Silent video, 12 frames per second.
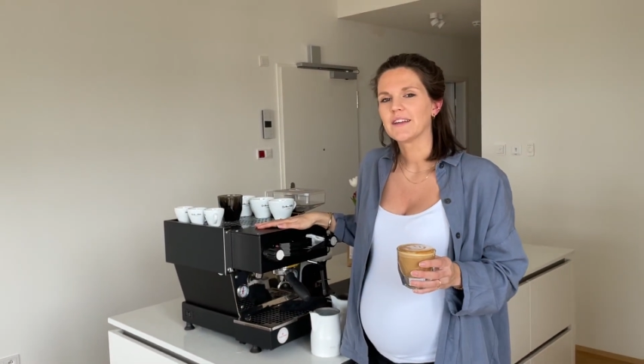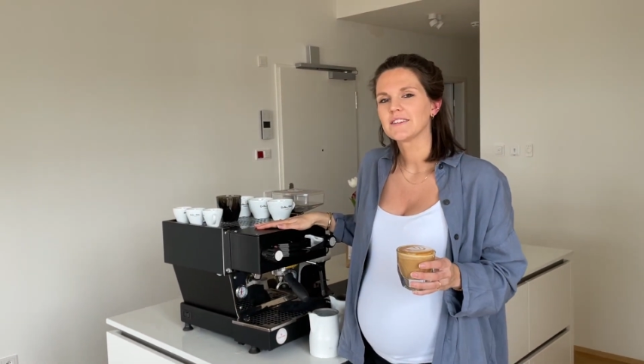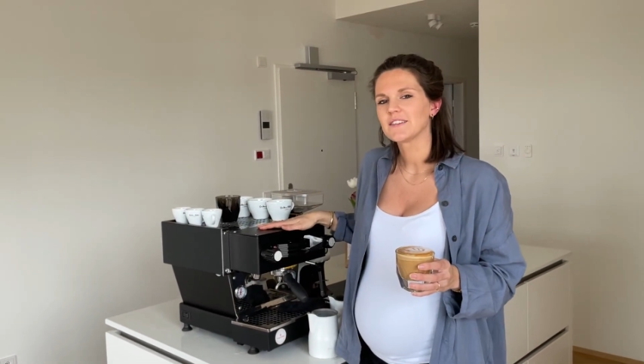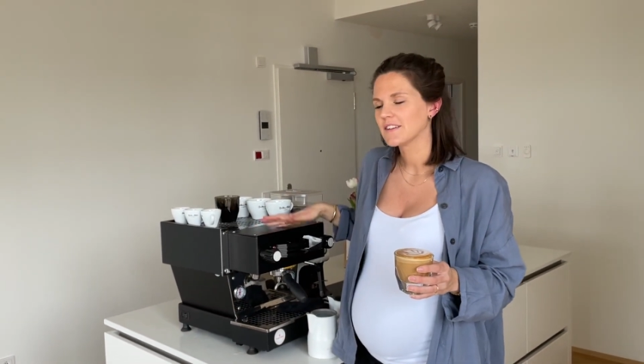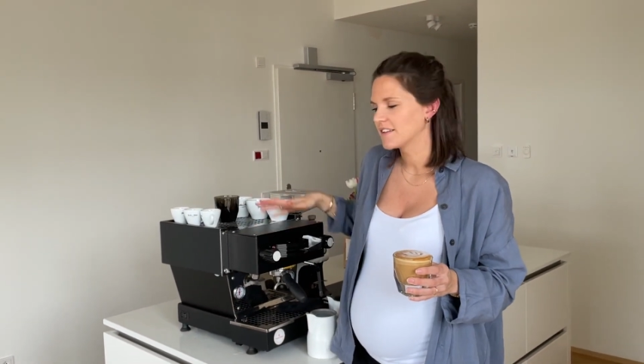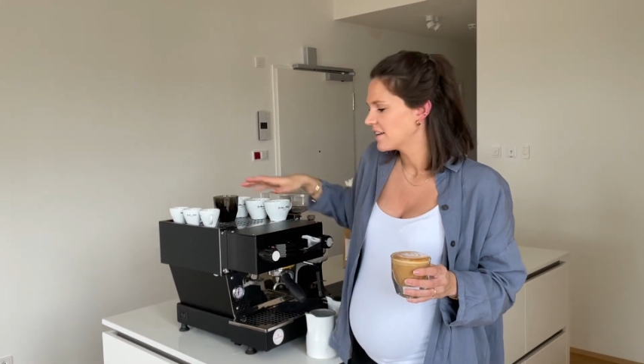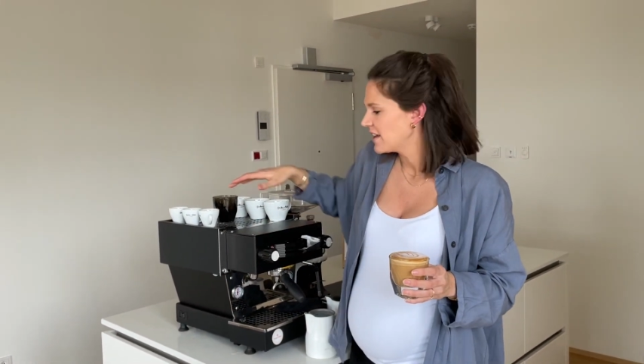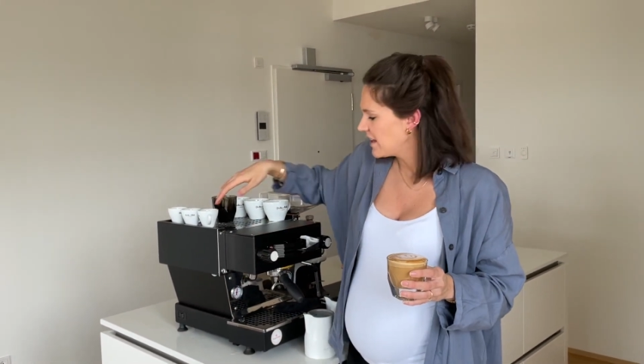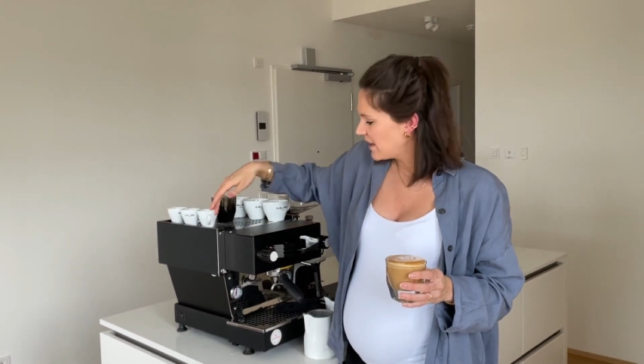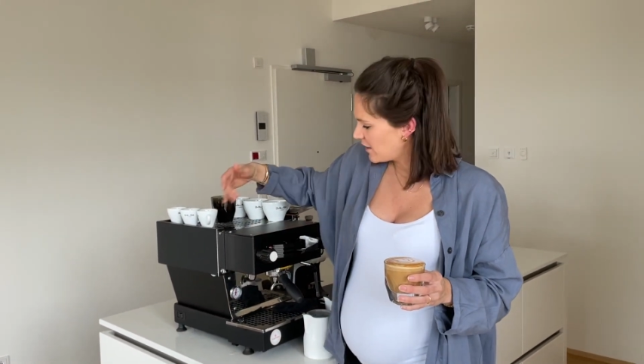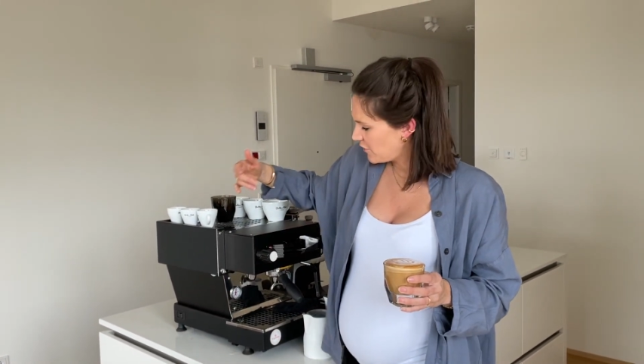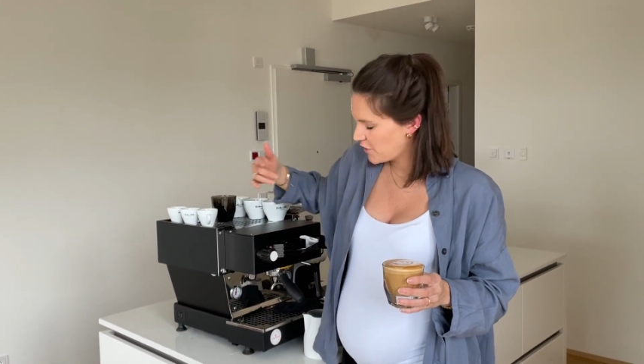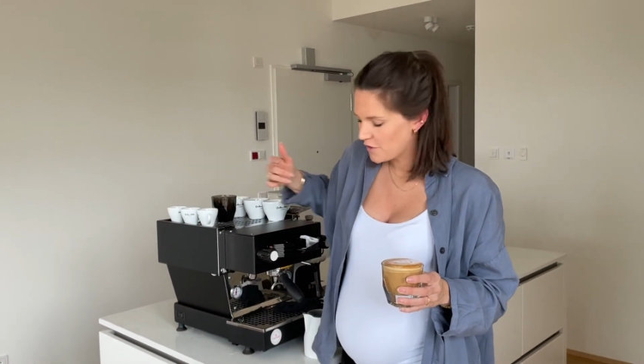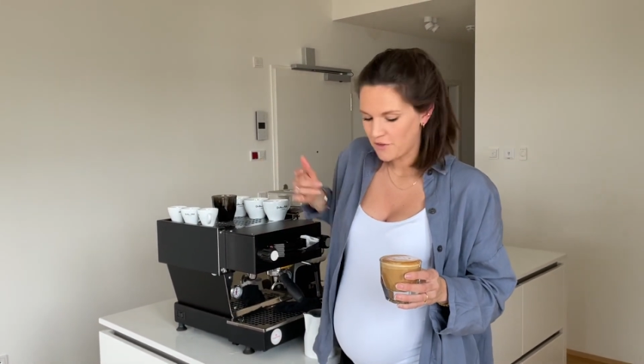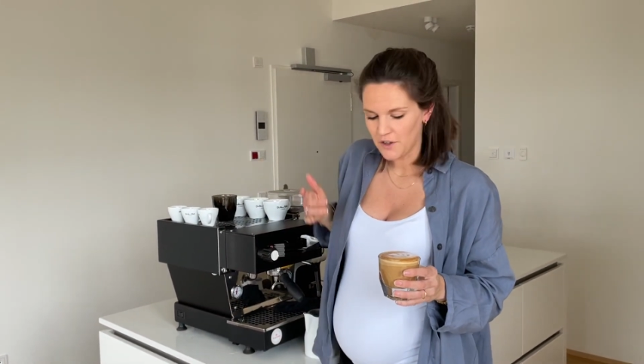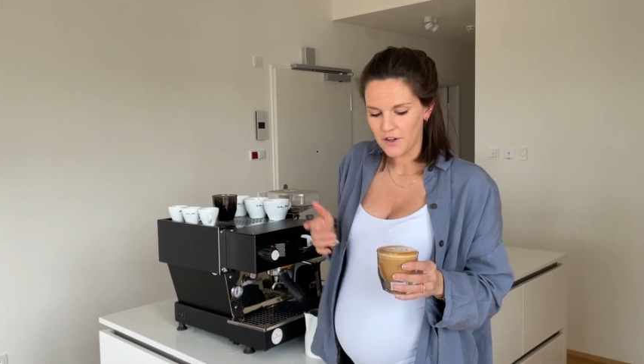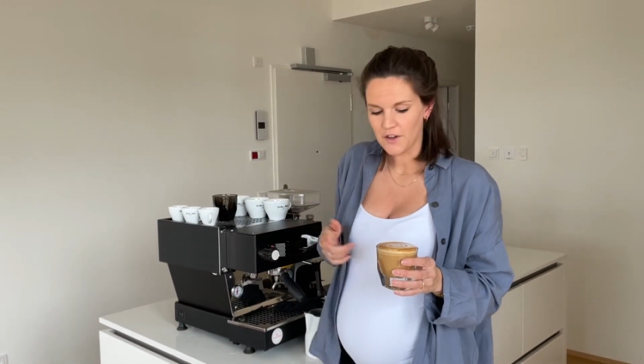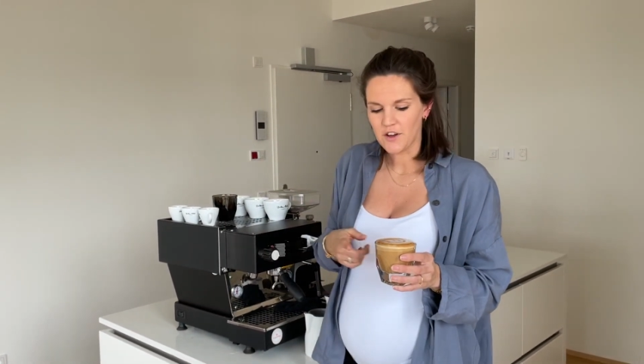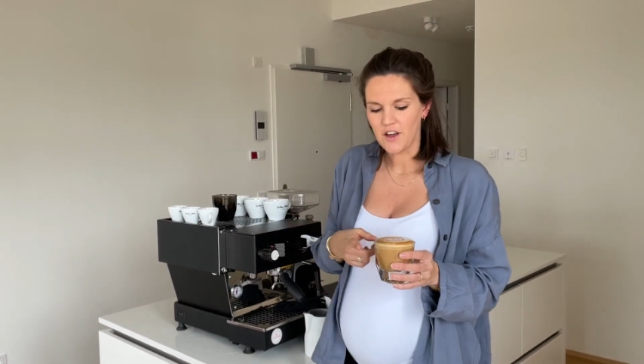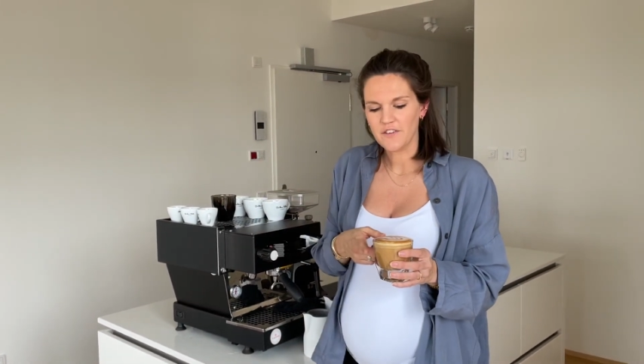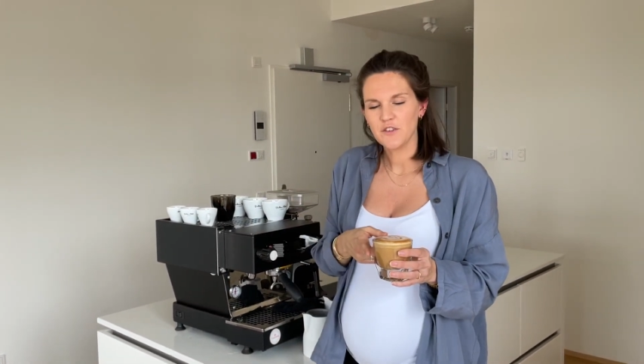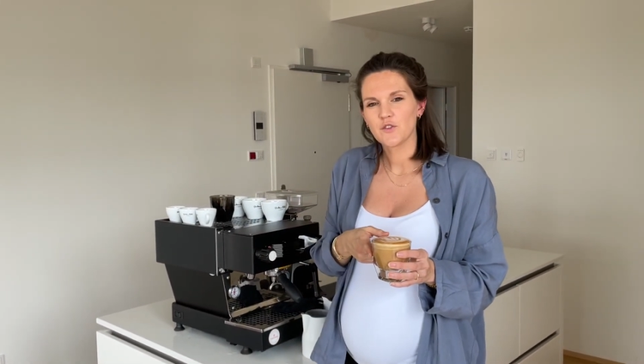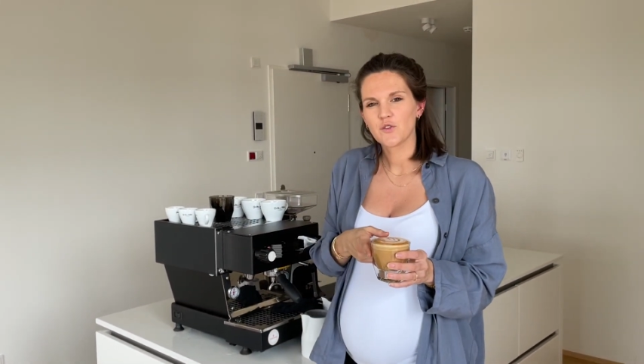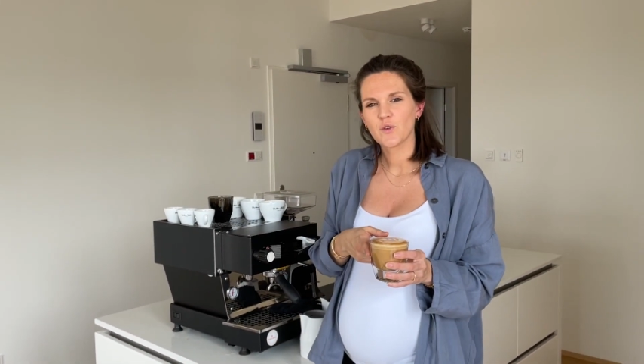So if you feel your
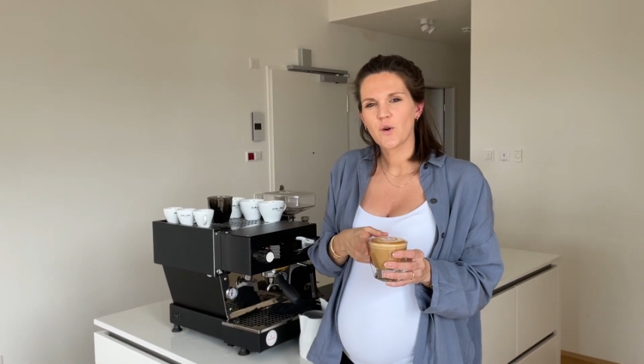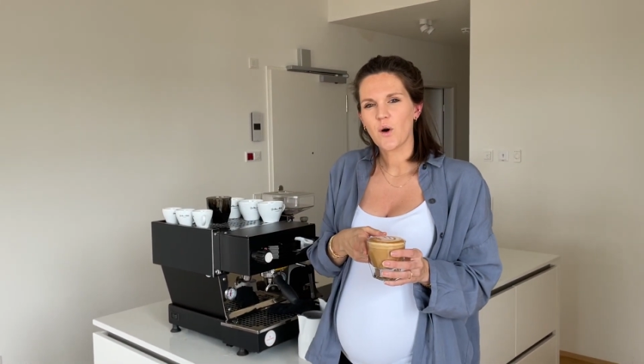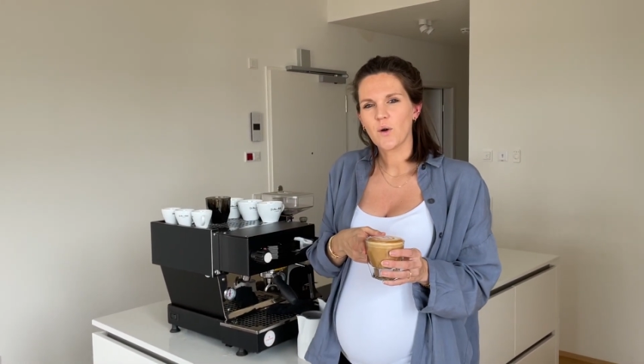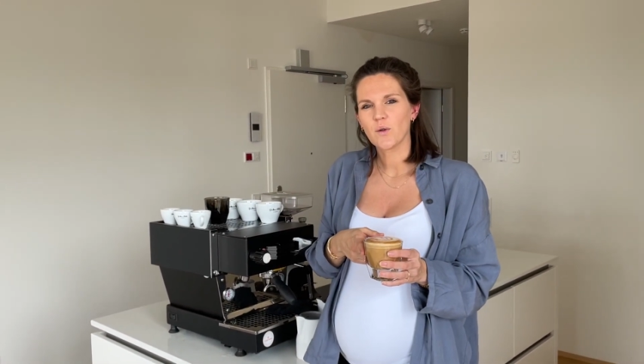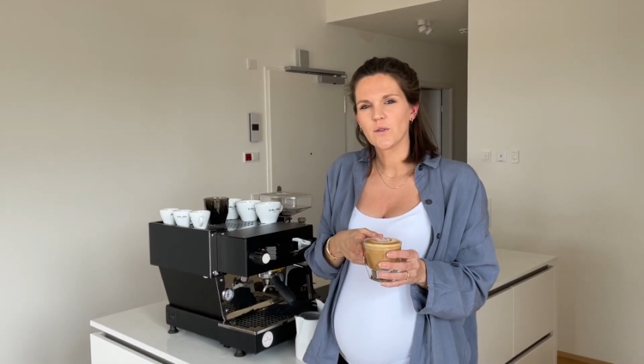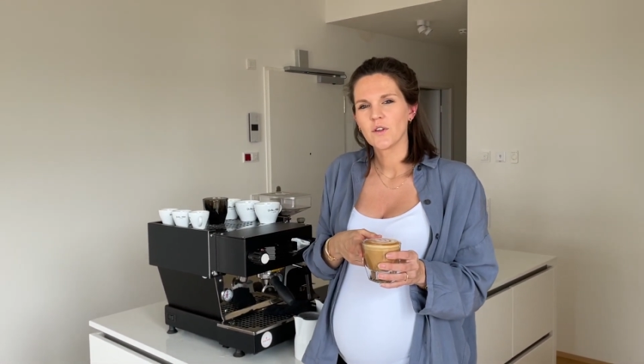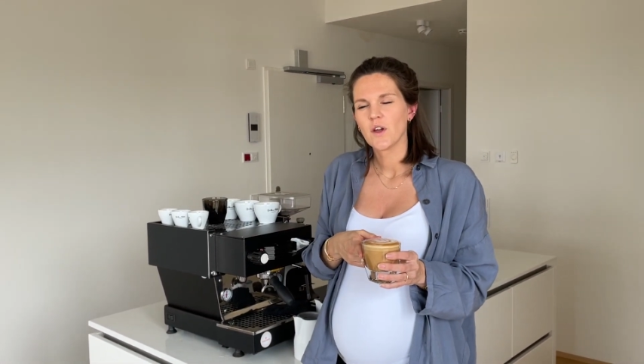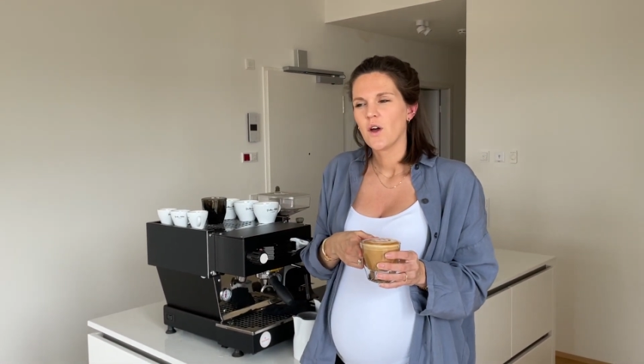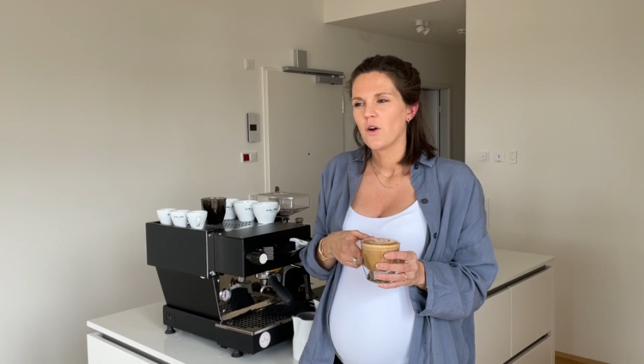coffee is too cold,